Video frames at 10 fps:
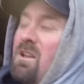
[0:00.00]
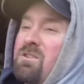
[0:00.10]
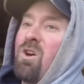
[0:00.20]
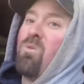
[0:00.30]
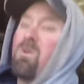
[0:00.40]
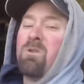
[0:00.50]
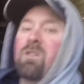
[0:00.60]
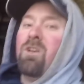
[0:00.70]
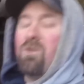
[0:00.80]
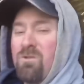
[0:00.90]
So we would
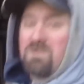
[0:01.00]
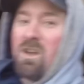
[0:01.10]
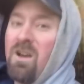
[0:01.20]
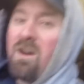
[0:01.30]
lose